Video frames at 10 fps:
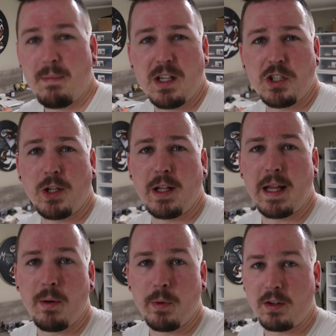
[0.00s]
I might show you
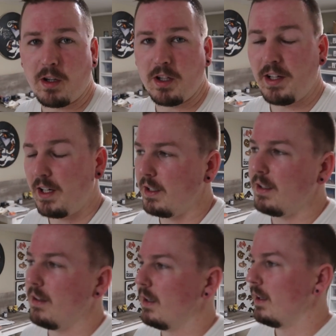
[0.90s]
that when it's all
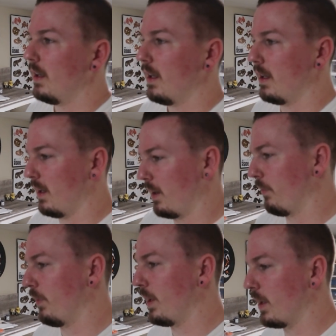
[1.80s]
done in
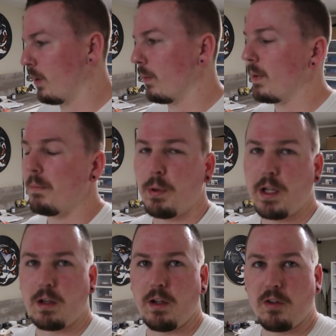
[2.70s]
another video. I'm getting
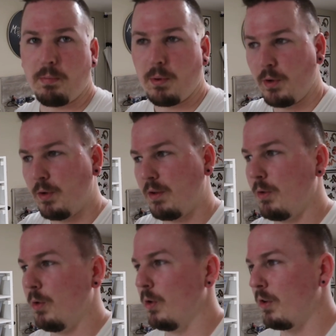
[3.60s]
pretty close, but we're doing
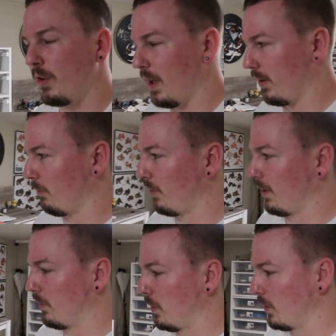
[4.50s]
some cool custom
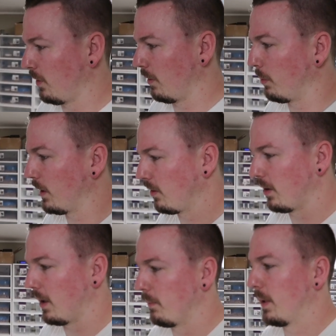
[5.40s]
stuff to it, so I'm pretty
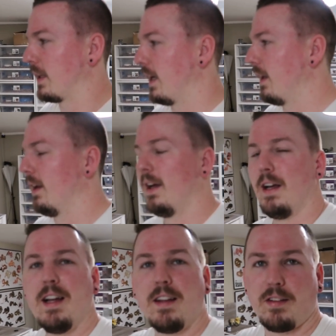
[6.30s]
excited about that.
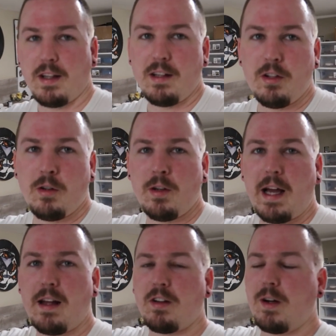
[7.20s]
Stay tuned,
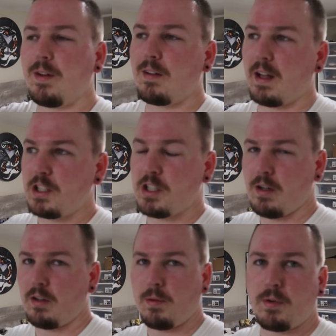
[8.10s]
as always, like,
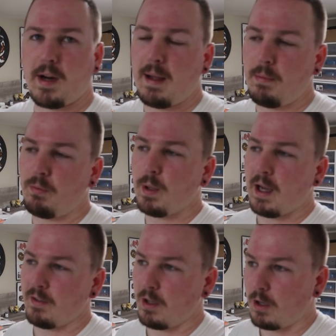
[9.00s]
share, and subscribe if you
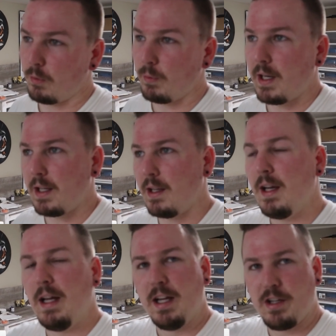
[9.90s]
haven't
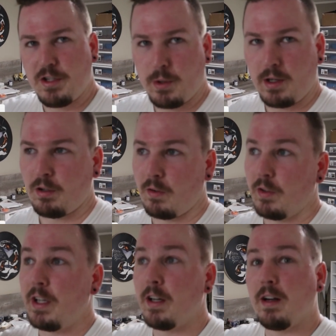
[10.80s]
already. Join us
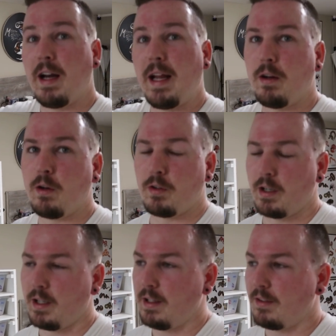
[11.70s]
over here and over
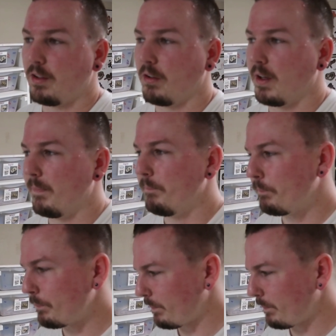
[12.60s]
on Instagram.